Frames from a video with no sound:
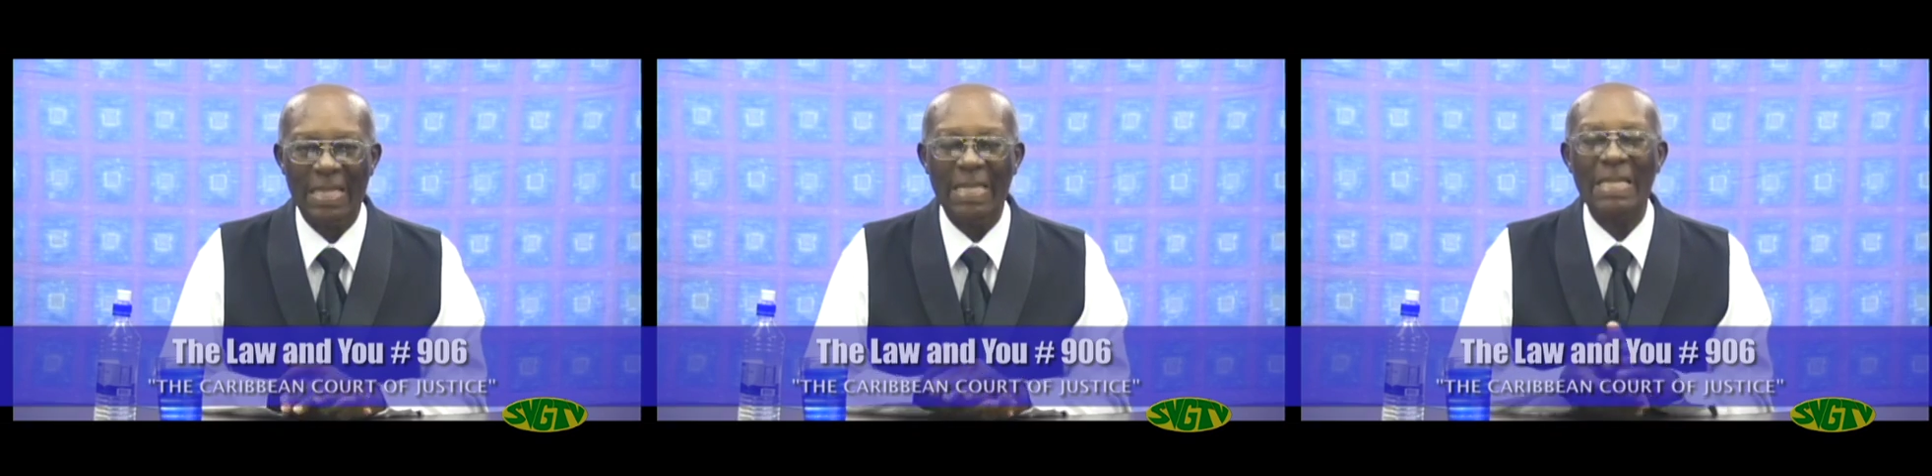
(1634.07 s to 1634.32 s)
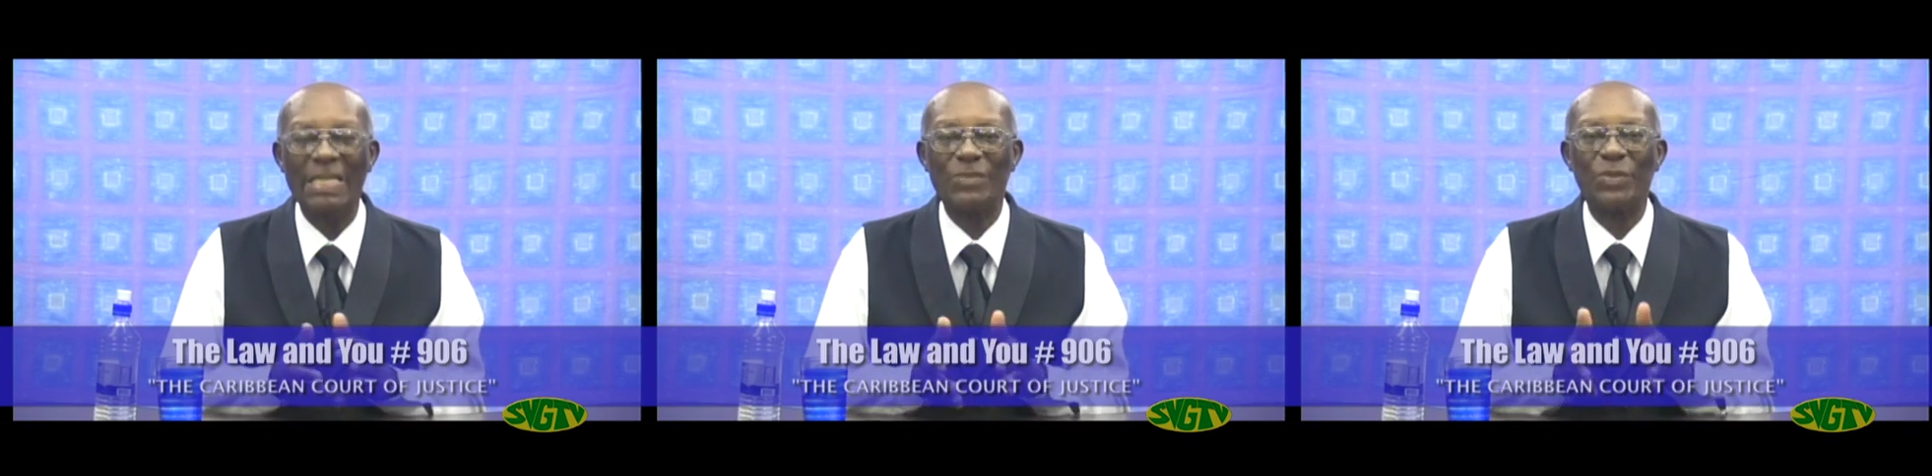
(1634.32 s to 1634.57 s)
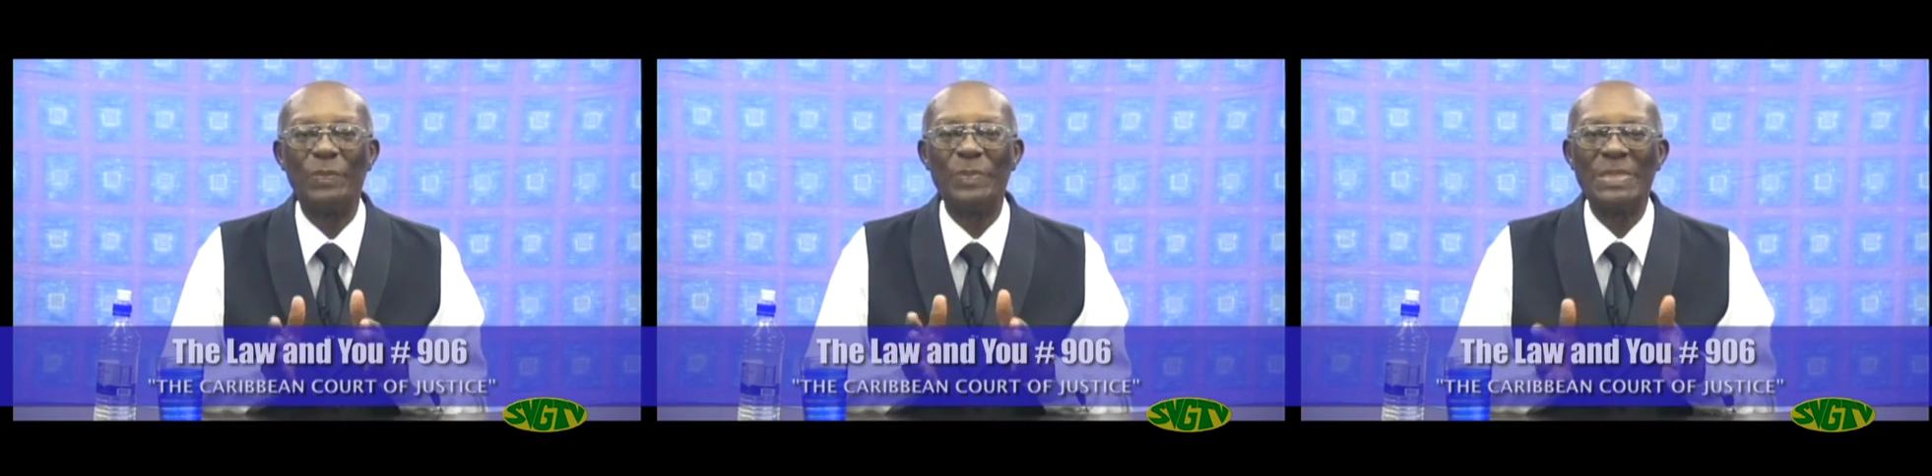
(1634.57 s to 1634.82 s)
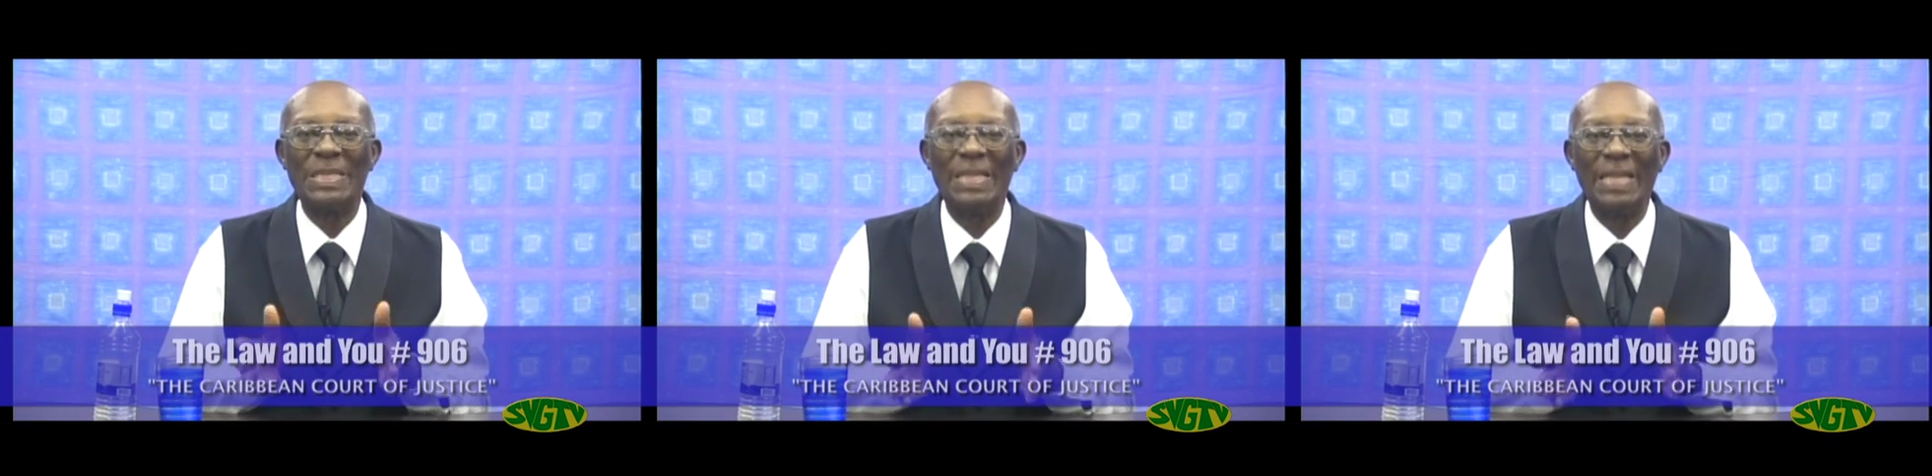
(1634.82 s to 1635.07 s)
He is from
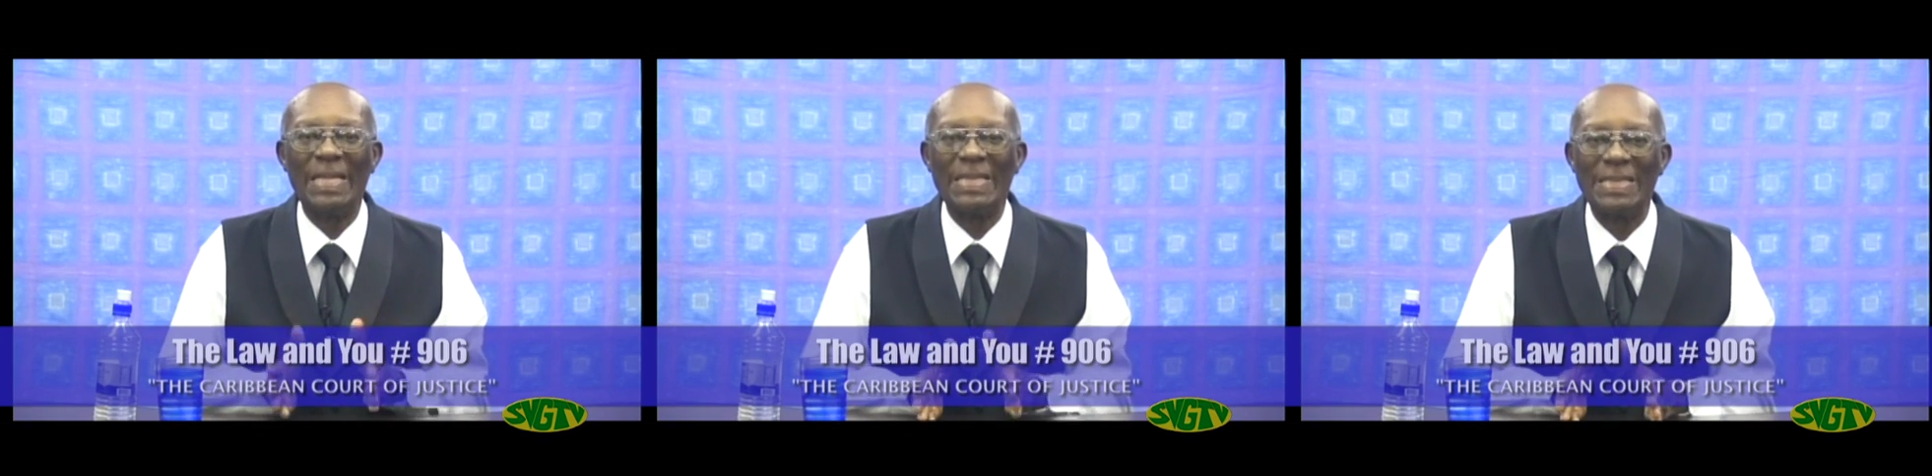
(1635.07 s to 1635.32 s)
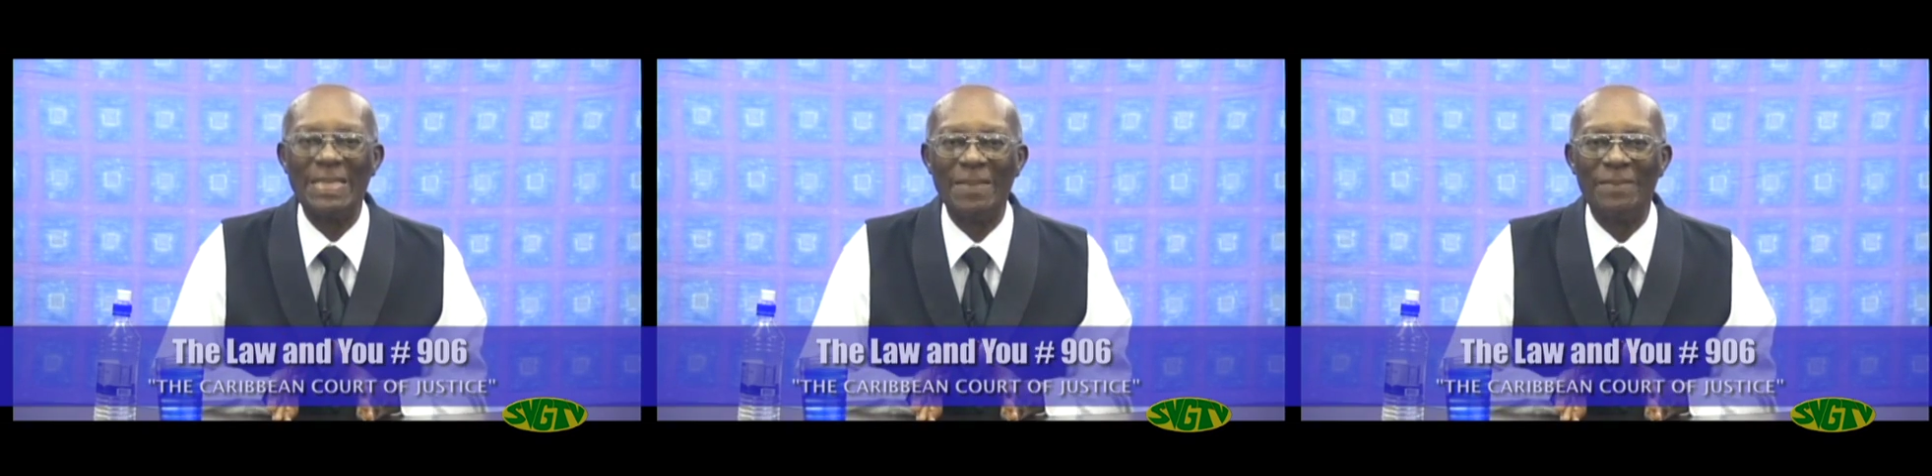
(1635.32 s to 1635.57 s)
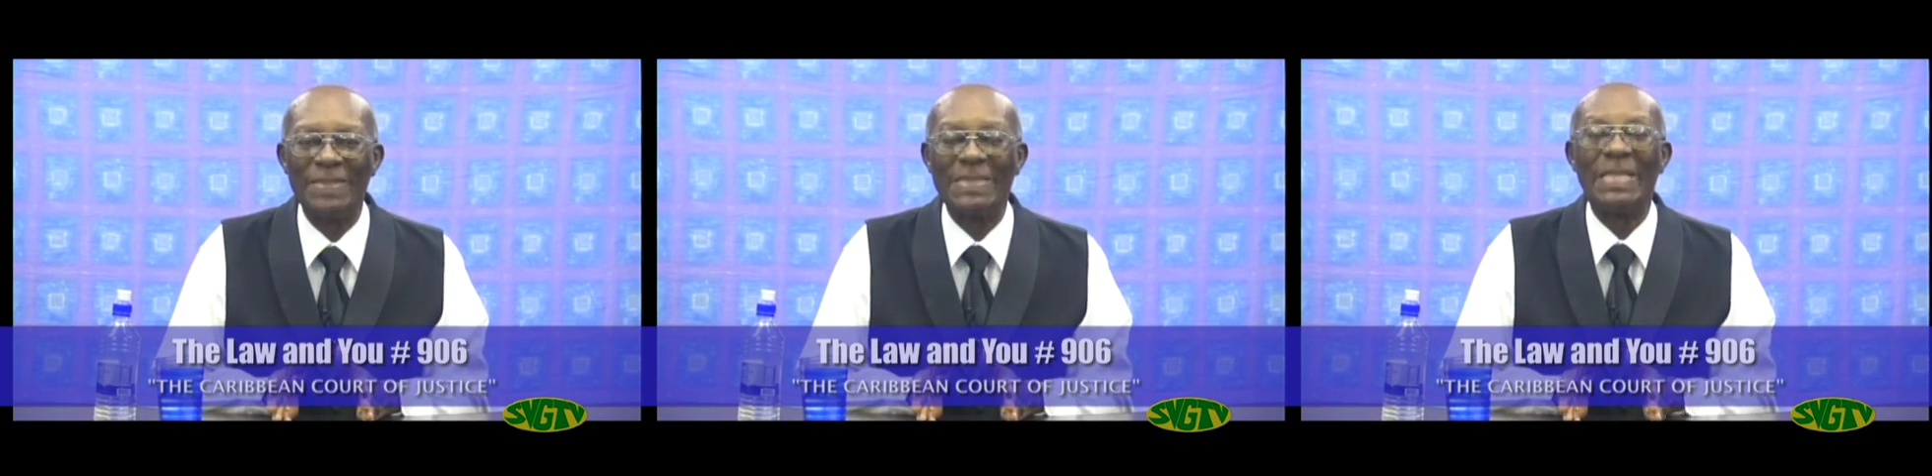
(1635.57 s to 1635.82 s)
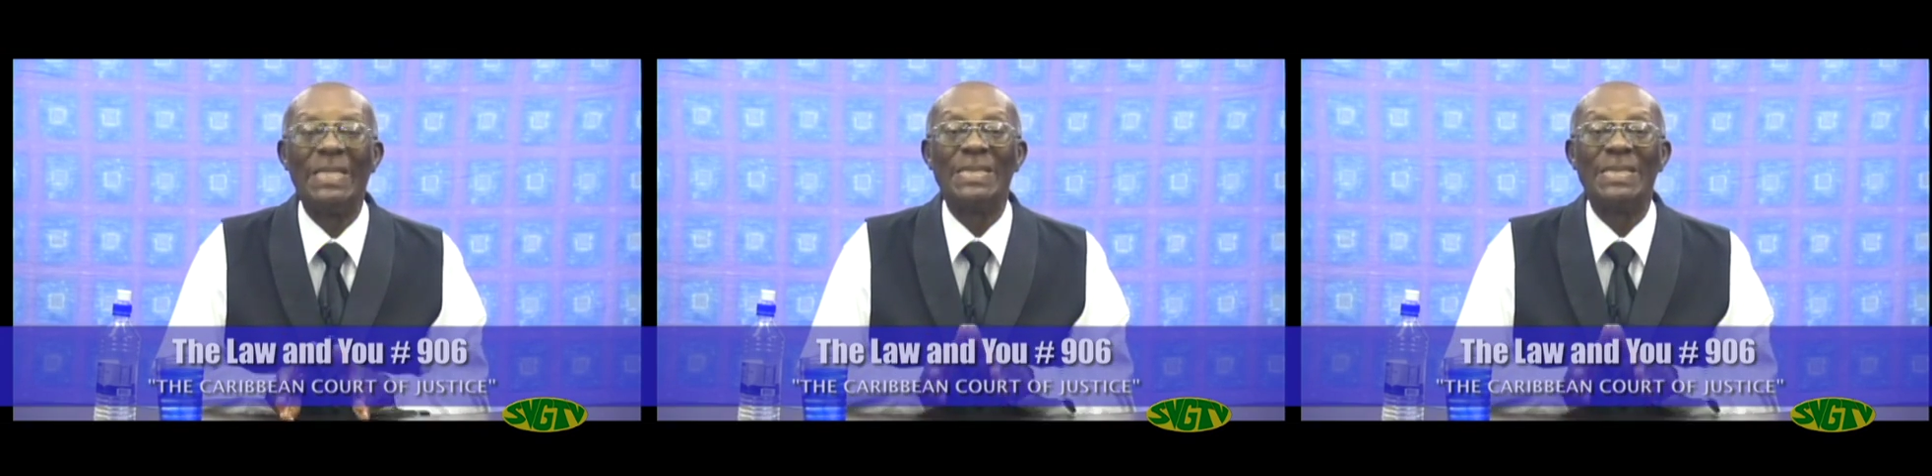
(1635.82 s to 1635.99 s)
St. Kitts Nevis.